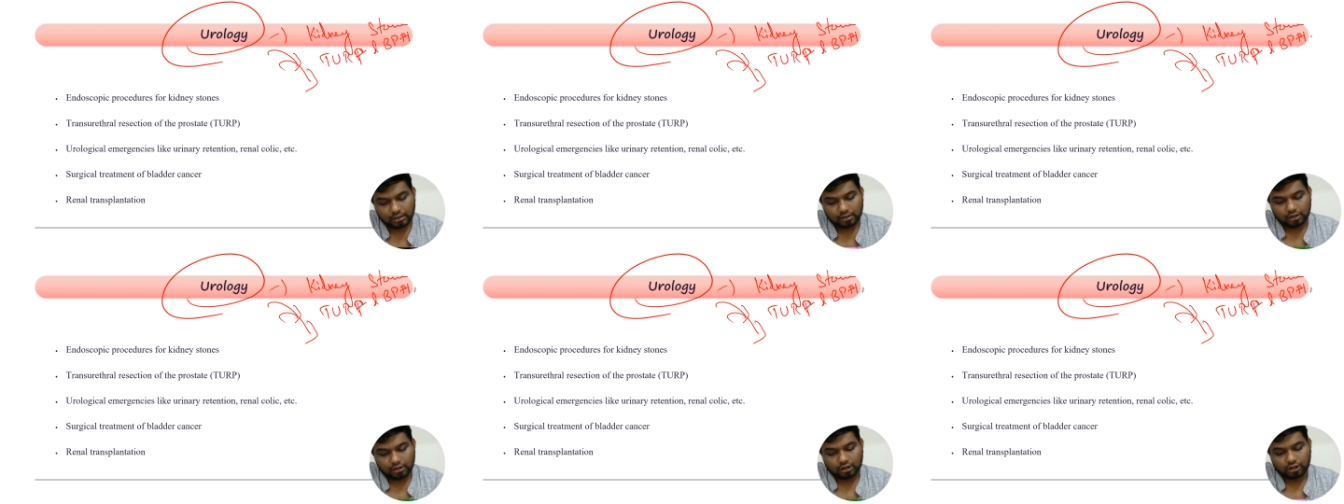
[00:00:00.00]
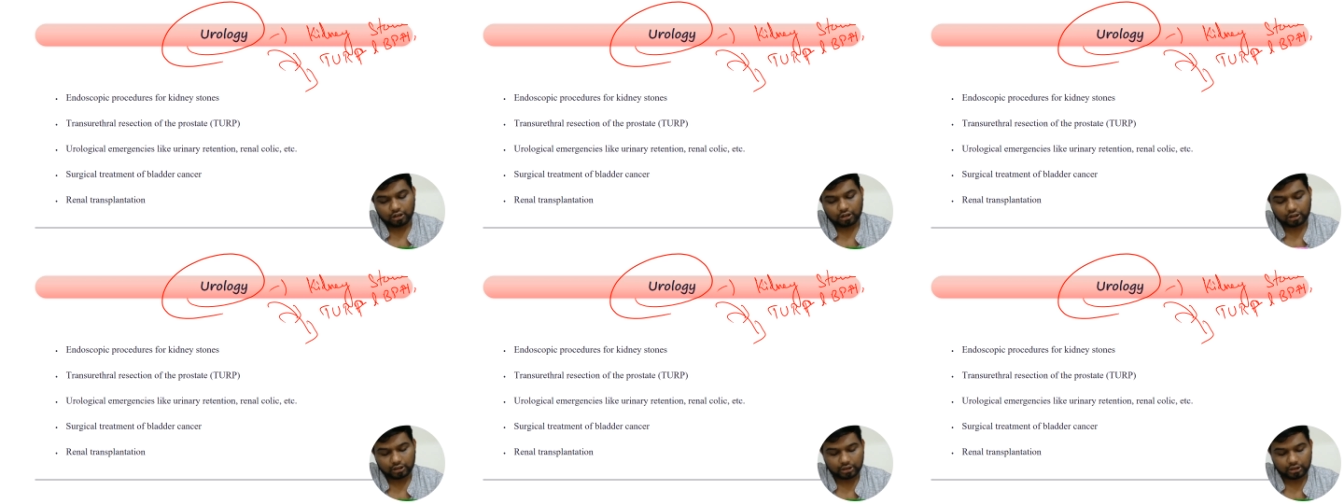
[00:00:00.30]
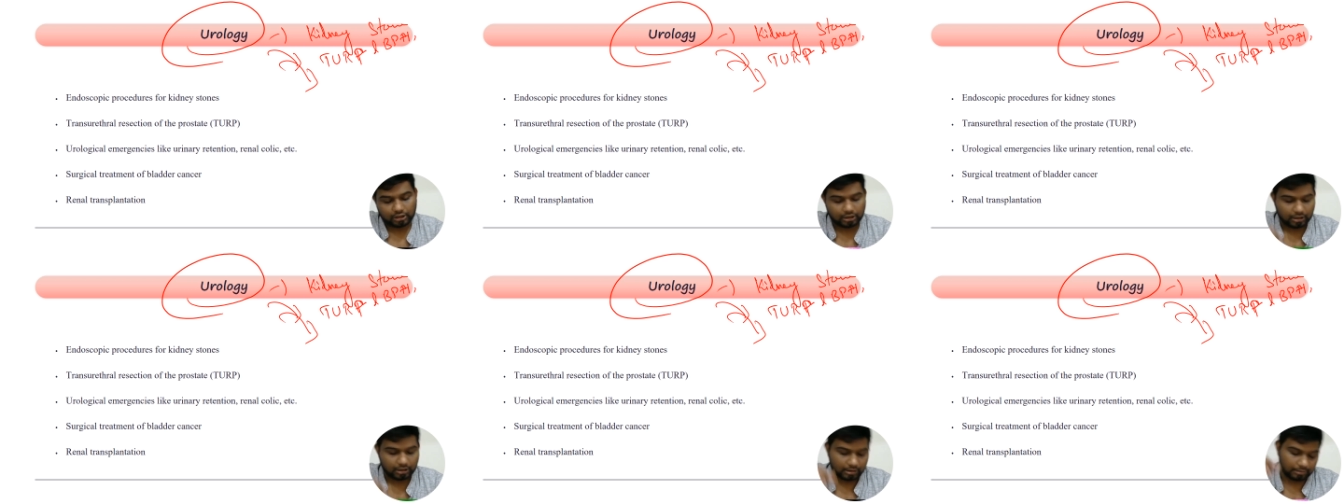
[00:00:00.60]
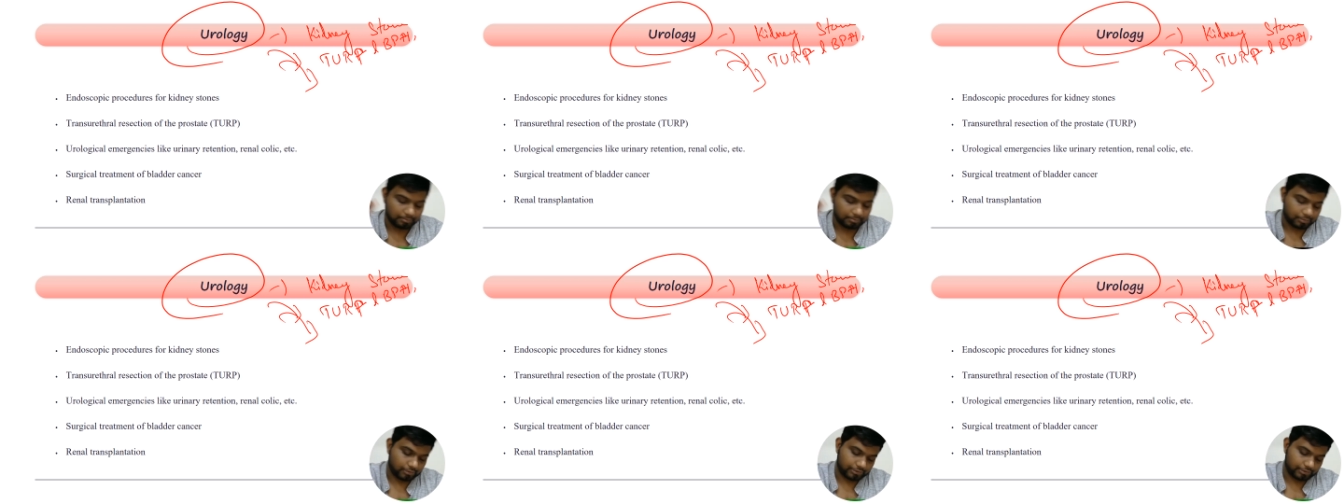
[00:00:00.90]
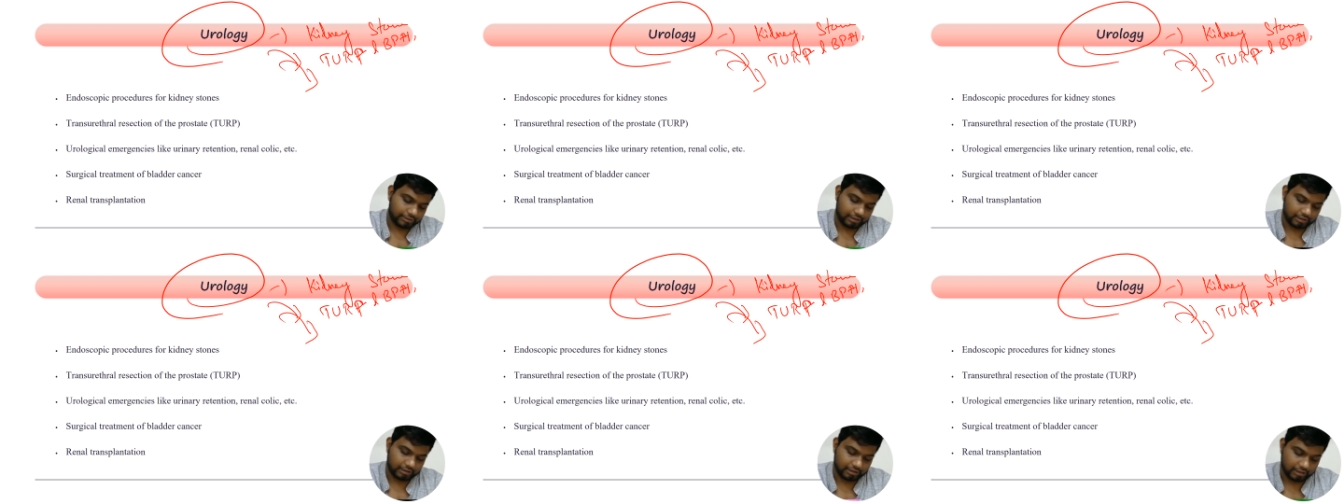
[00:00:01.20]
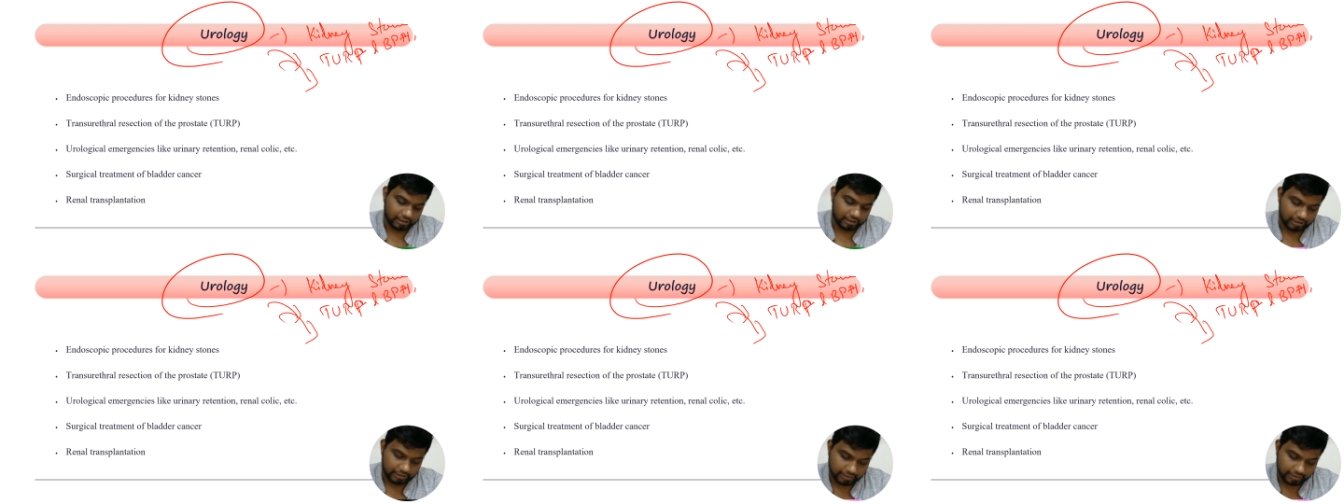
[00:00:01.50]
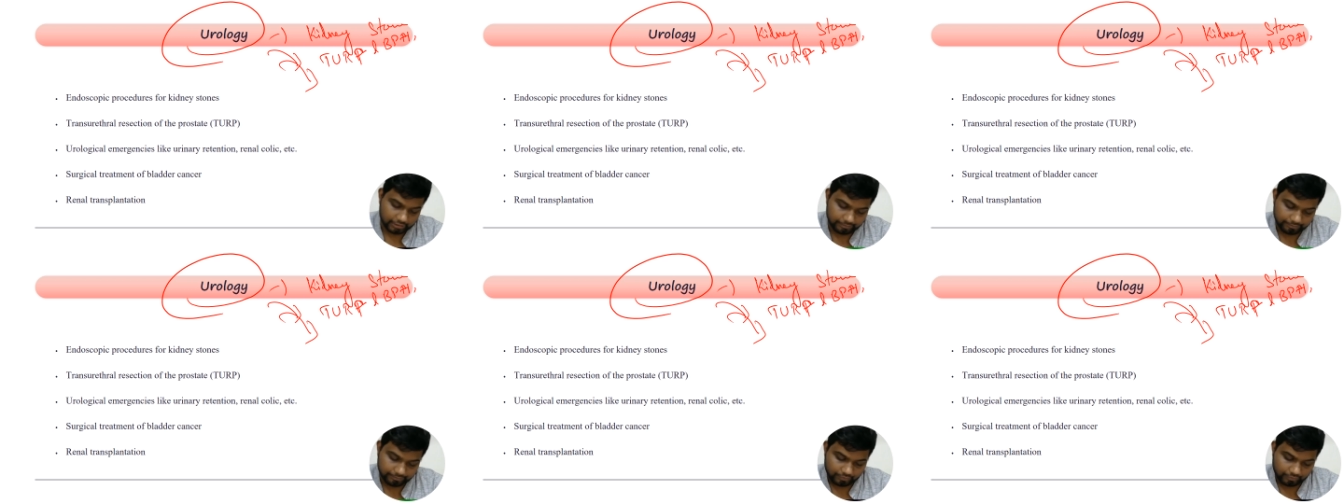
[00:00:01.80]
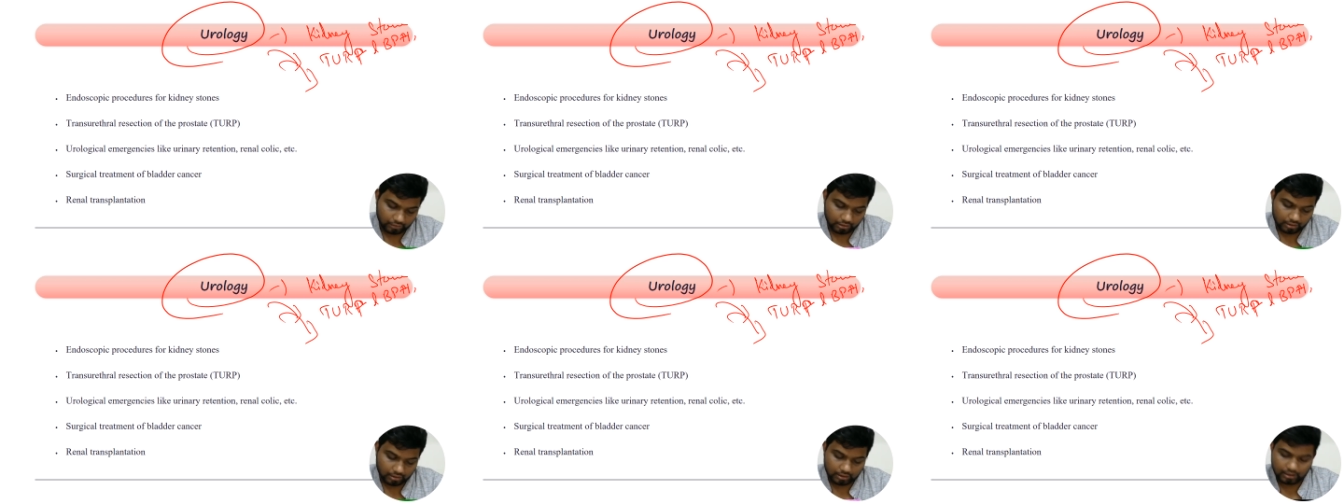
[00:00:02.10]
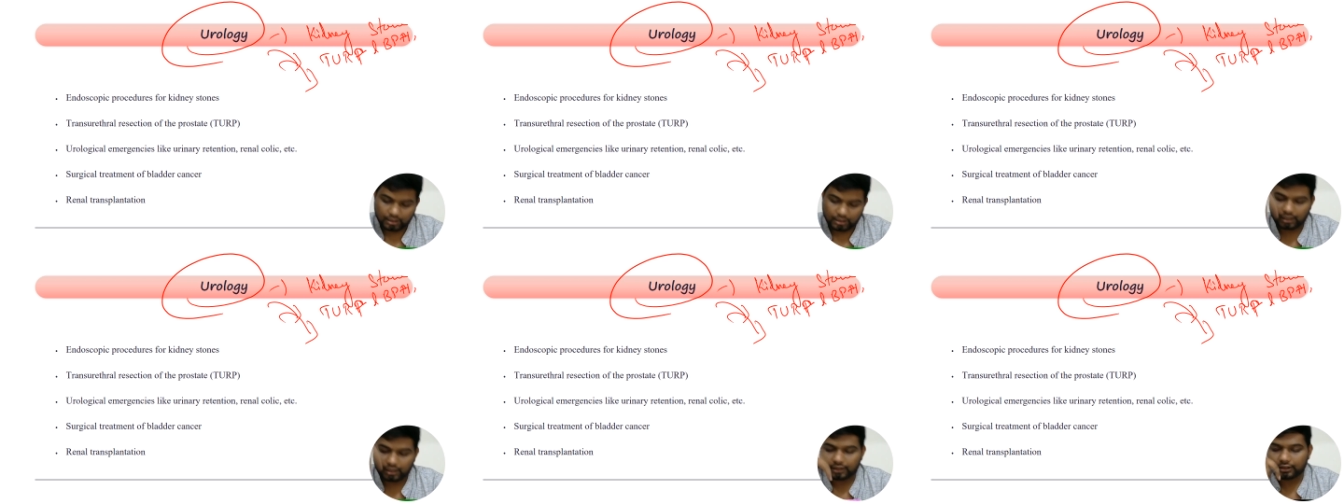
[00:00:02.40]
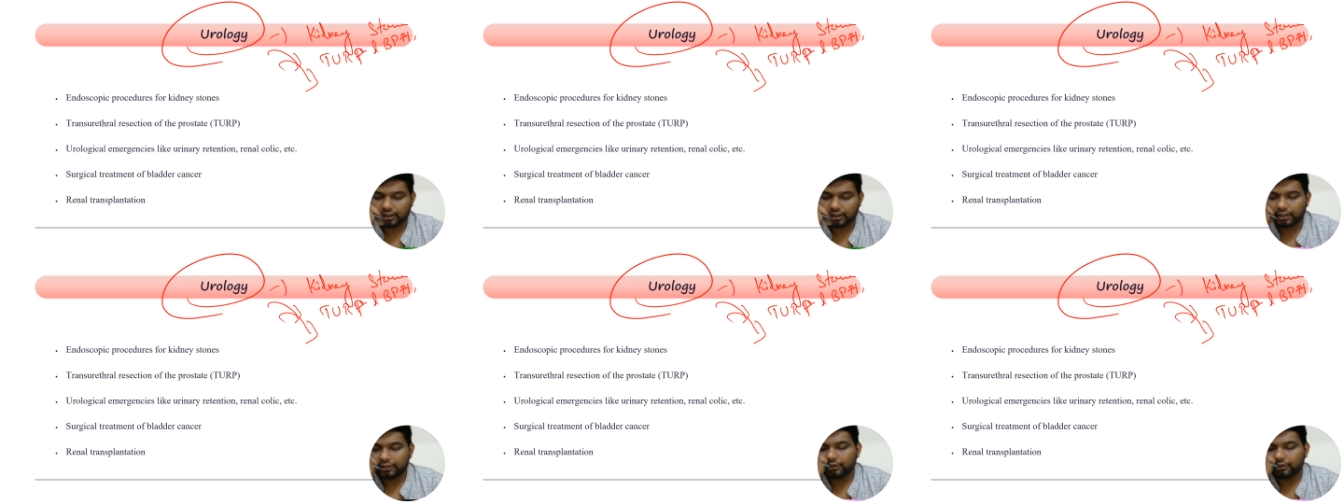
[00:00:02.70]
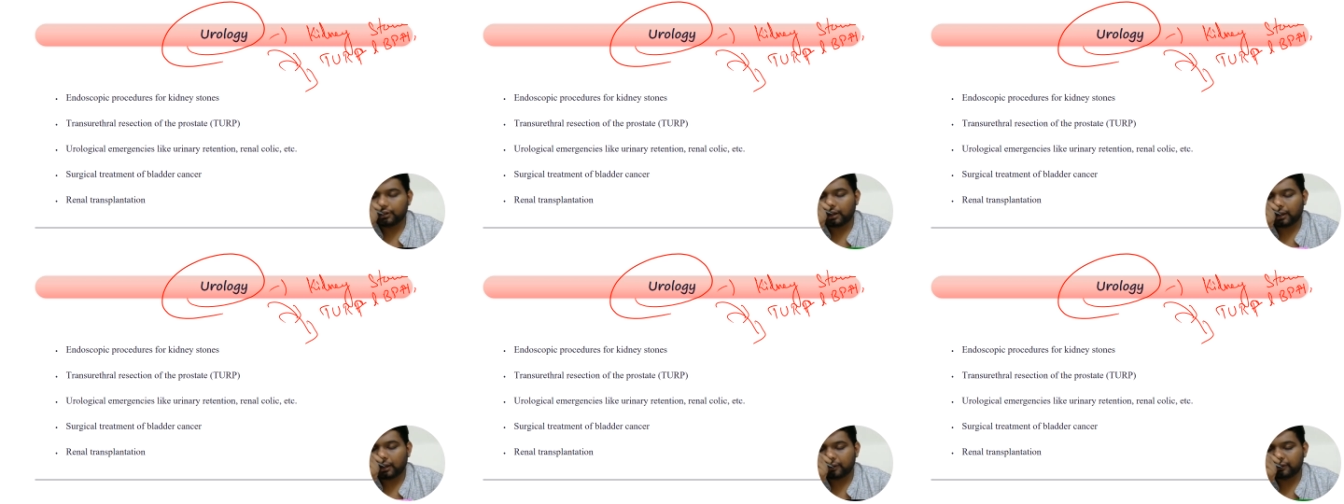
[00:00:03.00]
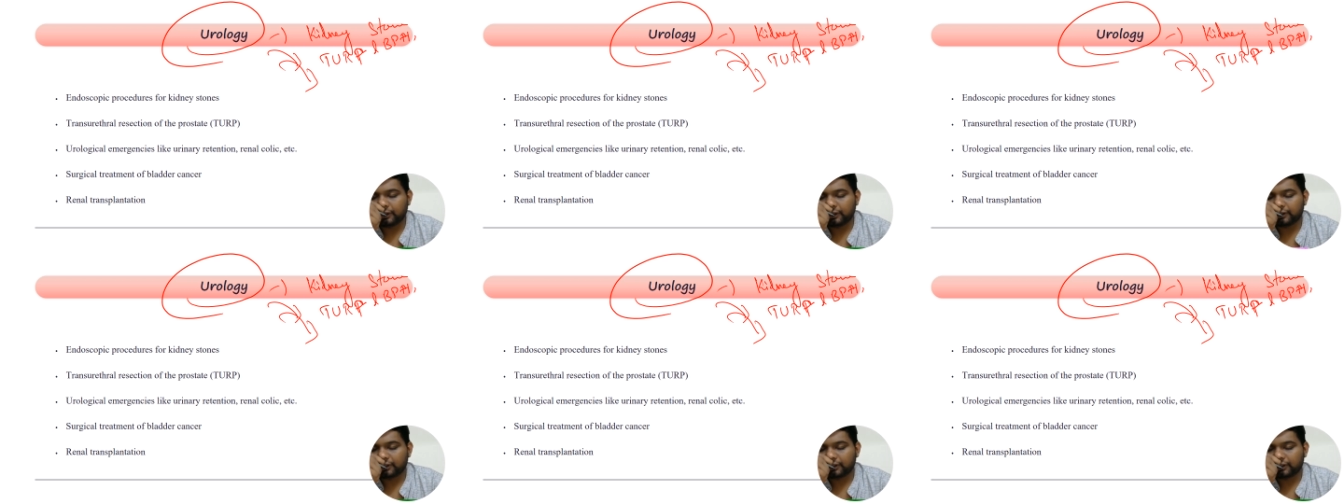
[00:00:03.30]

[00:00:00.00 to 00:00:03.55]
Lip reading: or prostatic area, and then you have this